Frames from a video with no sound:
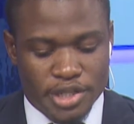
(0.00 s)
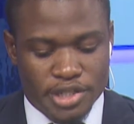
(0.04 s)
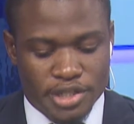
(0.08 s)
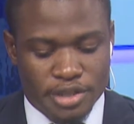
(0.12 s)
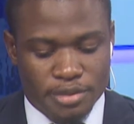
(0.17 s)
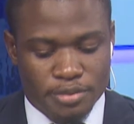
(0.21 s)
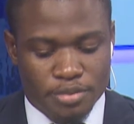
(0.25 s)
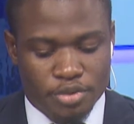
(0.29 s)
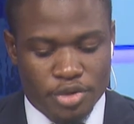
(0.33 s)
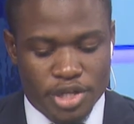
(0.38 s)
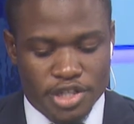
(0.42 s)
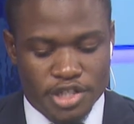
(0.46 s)

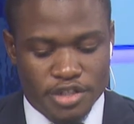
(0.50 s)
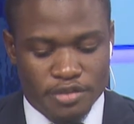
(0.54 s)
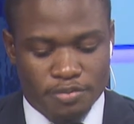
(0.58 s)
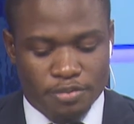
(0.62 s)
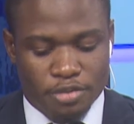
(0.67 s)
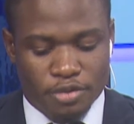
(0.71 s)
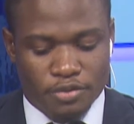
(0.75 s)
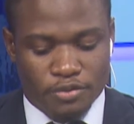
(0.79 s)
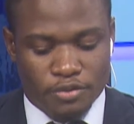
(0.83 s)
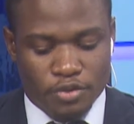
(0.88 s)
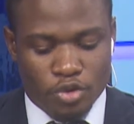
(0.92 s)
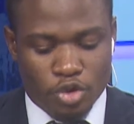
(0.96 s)
impressive
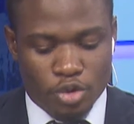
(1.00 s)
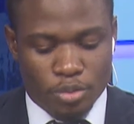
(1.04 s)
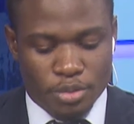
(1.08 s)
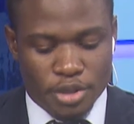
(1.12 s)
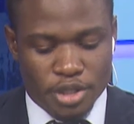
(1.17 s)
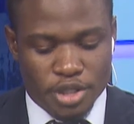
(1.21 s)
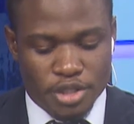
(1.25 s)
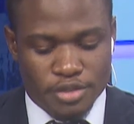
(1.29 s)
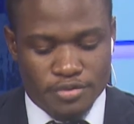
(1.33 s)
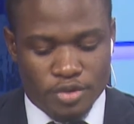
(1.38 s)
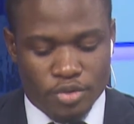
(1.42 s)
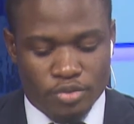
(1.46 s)

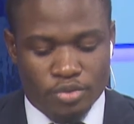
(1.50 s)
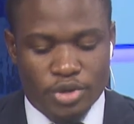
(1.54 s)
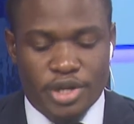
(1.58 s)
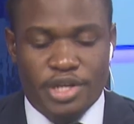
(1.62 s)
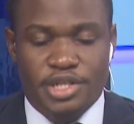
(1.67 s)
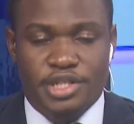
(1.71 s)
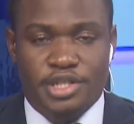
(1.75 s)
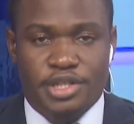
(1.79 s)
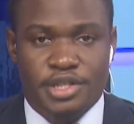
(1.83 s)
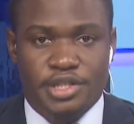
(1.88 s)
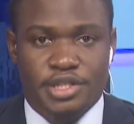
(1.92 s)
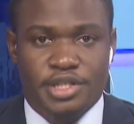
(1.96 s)
performance for
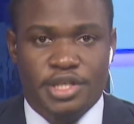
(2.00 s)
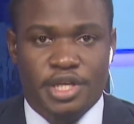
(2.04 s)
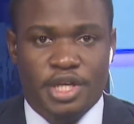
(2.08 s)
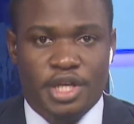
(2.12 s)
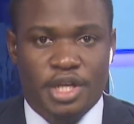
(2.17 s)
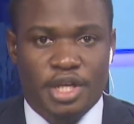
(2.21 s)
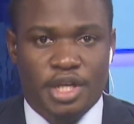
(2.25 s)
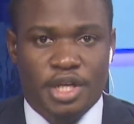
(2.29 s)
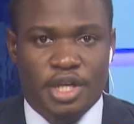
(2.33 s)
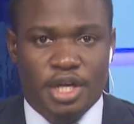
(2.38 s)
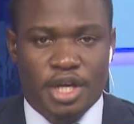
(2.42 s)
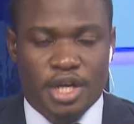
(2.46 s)
Rangers
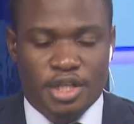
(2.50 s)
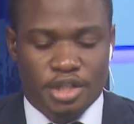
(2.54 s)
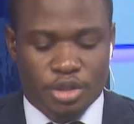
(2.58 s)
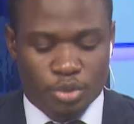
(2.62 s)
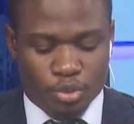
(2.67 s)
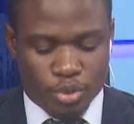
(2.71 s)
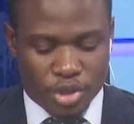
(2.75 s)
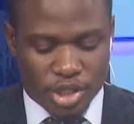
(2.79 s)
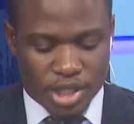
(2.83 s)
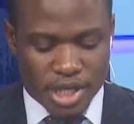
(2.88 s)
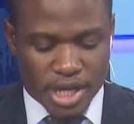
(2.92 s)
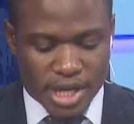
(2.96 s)
at the
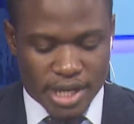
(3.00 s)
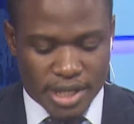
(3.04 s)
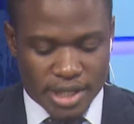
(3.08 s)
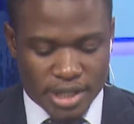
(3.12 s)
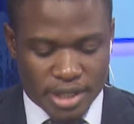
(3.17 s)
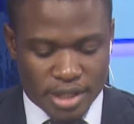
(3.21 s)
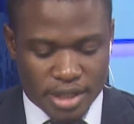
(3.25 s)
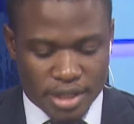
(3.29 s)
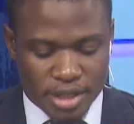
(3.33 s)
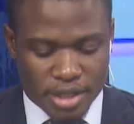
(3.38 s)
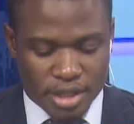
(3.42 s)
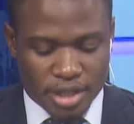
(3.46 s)

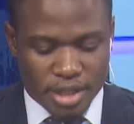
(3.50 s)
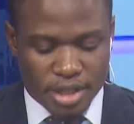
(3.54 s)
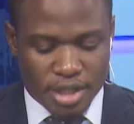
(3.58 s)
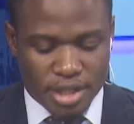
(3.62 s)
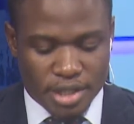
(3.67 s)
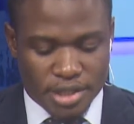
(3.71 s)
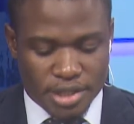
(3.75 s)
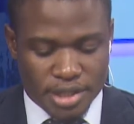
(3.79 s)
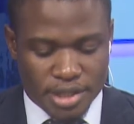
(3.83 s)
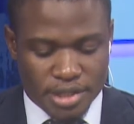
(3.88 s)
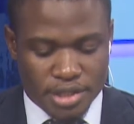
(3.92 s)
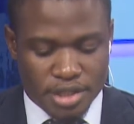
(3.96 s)
weekend. The
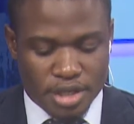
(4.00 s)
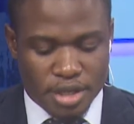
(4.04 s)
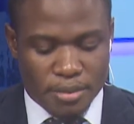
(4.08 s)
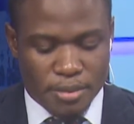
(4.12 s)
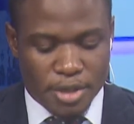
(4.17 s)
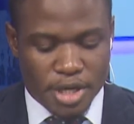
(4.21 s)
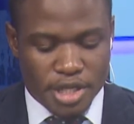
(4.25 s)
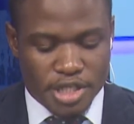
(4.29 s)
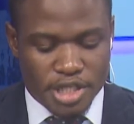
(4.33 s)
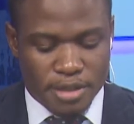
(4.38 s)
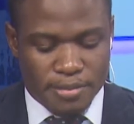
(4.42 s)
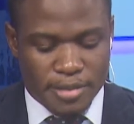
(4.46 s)
list is
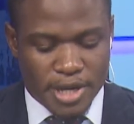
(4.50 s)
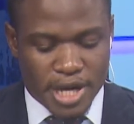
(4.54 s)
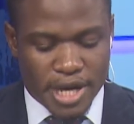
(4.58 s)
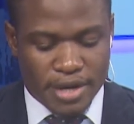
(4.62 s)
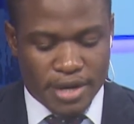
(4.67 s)
dominated by